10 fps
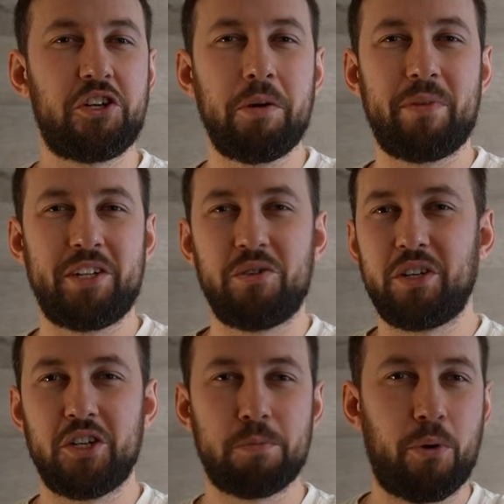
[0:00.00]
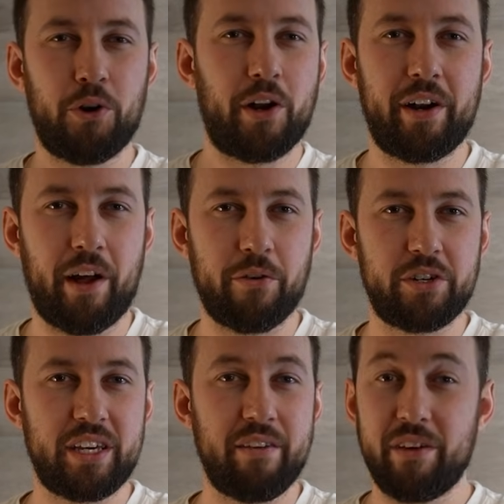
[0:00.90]
cheap that you can just put on another
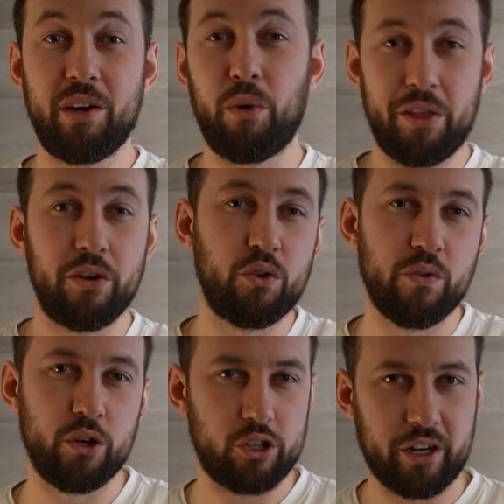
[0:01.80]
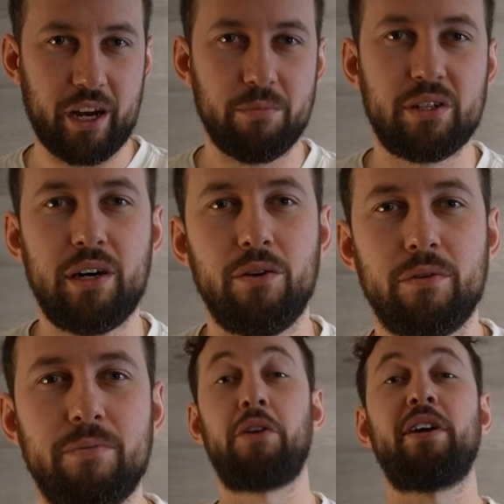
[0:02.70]
TV when the new version comes out.
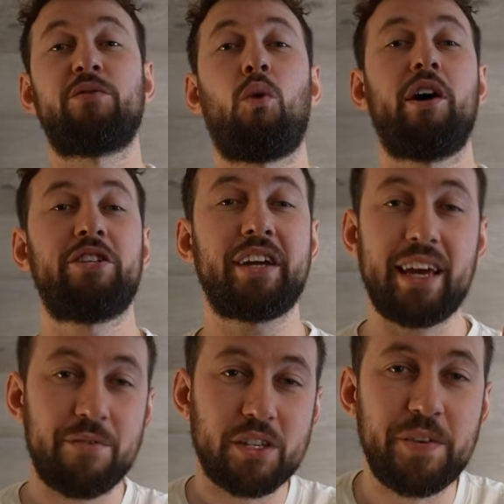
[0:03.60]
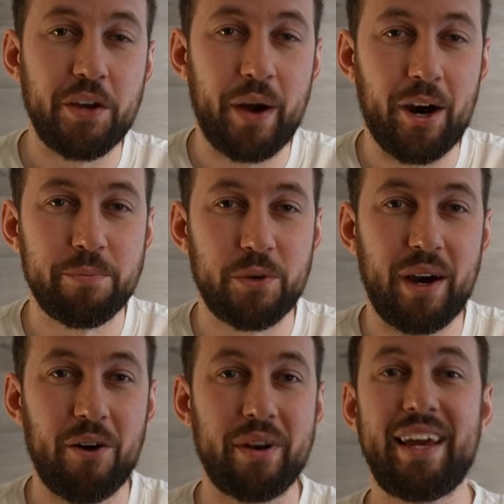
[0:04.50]
Thank you guys for watching. If this video helped
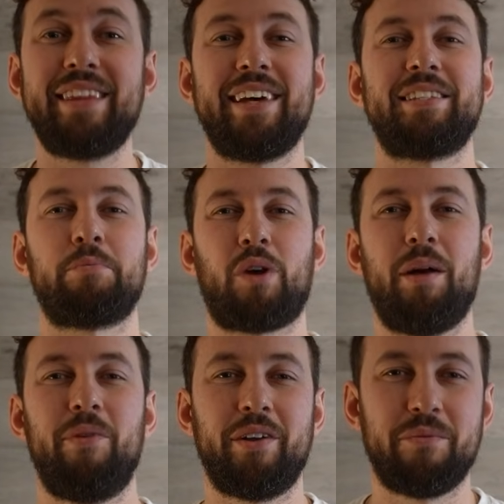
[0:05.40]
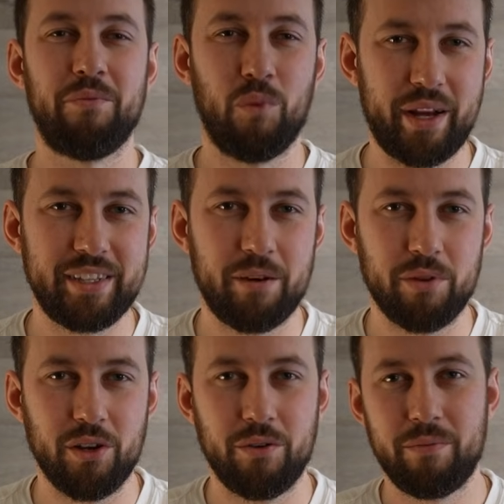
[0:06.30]
you out, hit that subscribe button right down
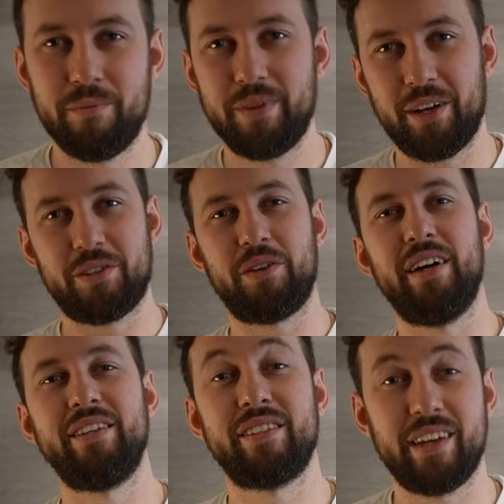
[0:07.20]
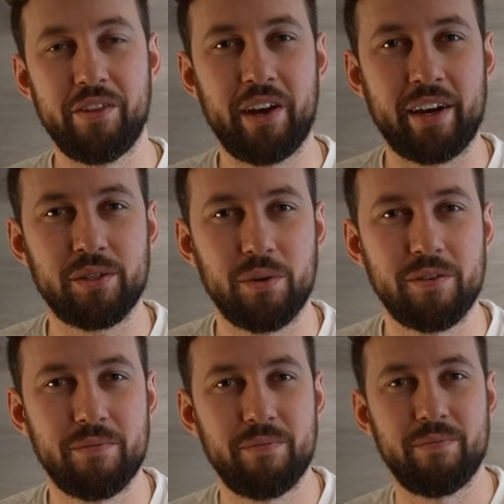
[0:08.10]
below. I'll see you guys in the next one.